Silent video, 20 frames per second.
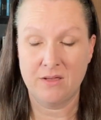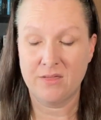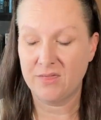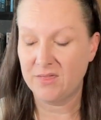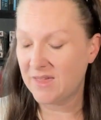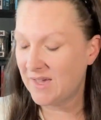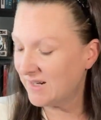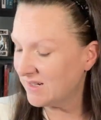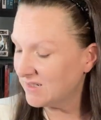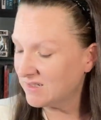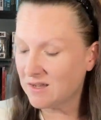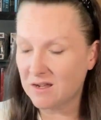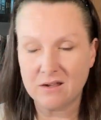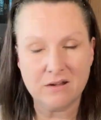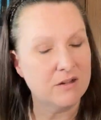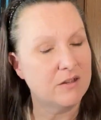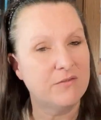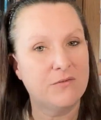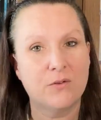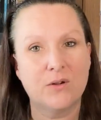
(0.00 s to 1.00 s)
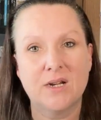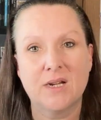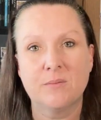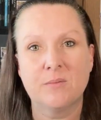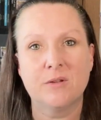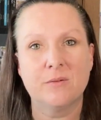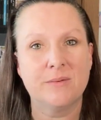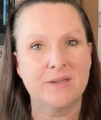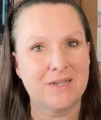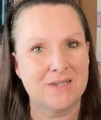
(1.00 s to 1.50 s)
That is
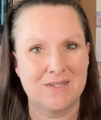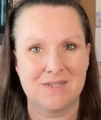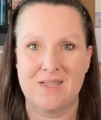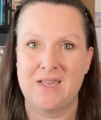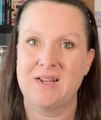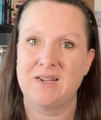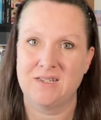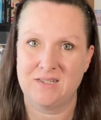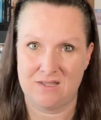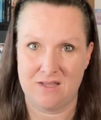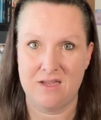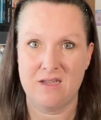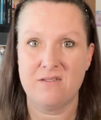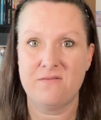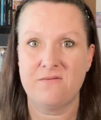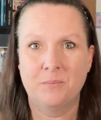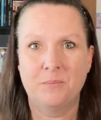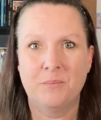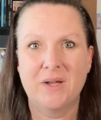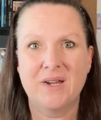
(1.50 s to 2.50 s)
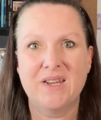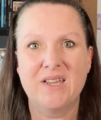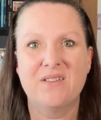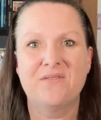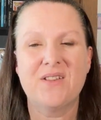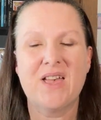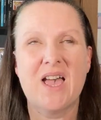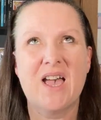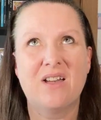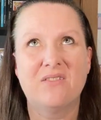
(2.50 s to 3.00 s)
unavoidable because that is life. But
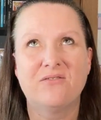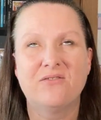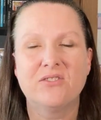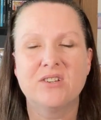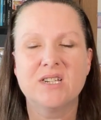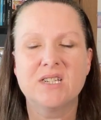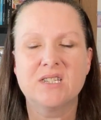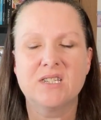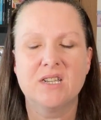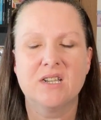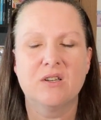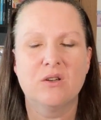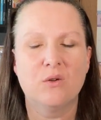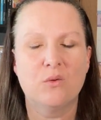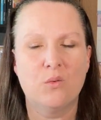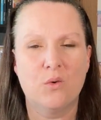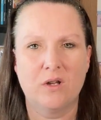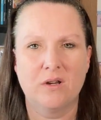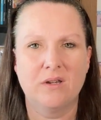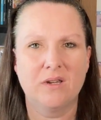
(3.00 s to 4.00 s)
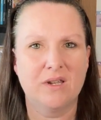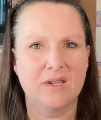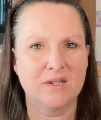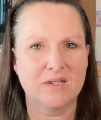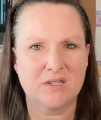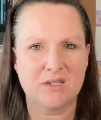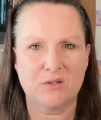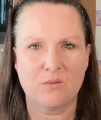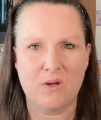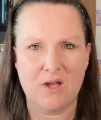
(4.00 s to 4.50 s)
if every single one
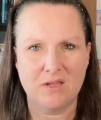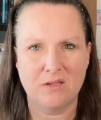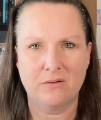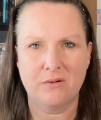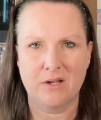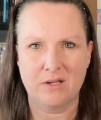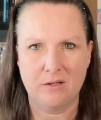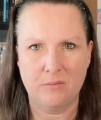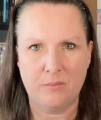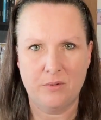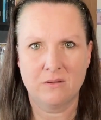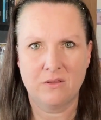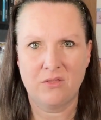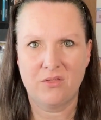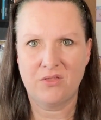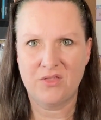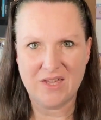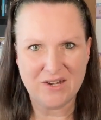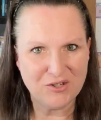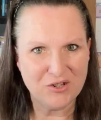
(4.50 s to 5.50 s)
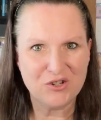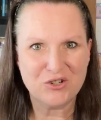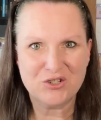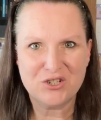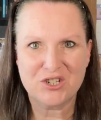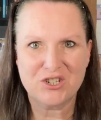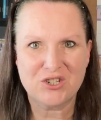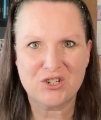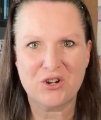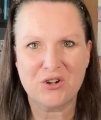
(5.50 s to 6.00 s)
gets swallowed up, then you're
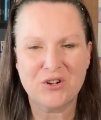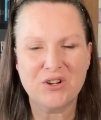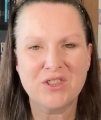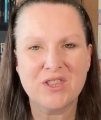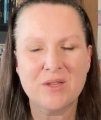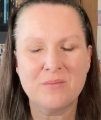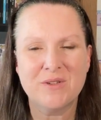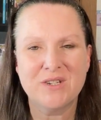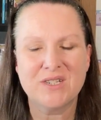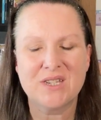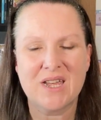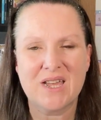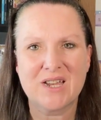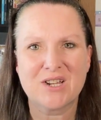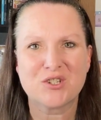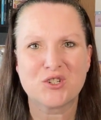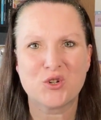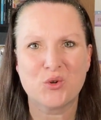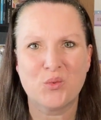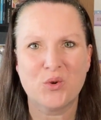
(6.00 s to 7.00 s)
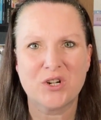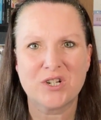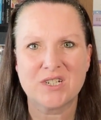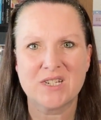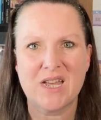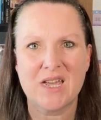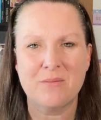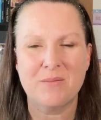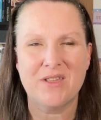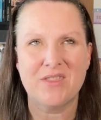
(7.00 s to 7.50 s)
just turning them into extra work
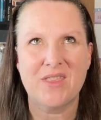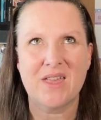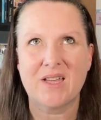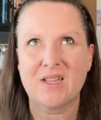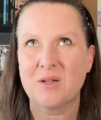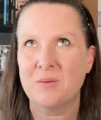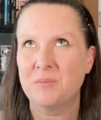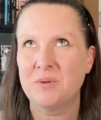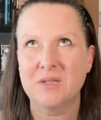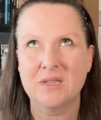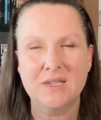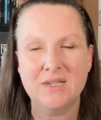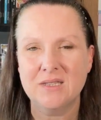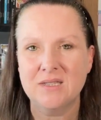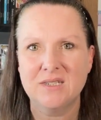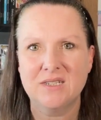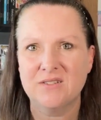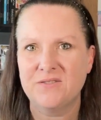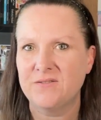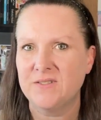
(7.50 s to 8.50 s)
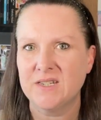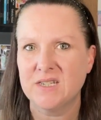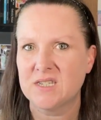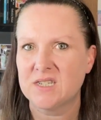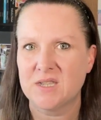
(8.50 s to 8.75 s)
time, and that completely defeats